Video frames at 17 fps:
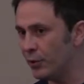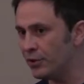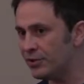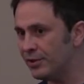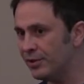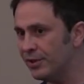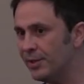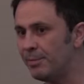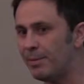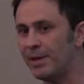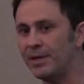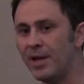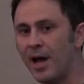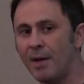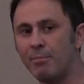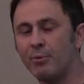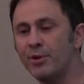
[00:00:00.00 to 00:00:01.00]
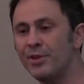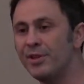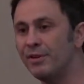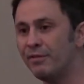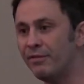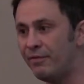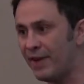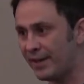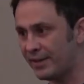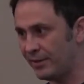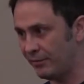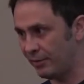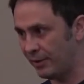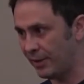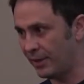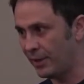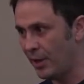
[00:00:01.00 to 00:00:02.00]
asleep and not breathing
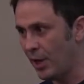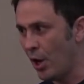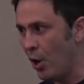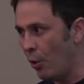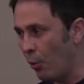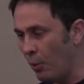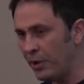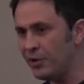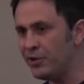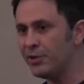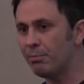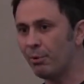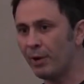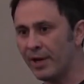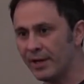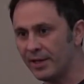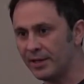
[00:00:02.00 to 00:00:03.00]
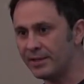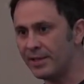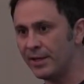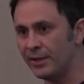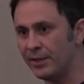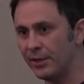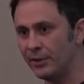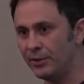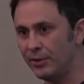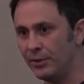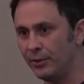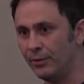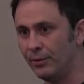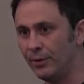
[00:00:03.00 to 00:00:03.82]
effectively, what is your brain going to tell you to do?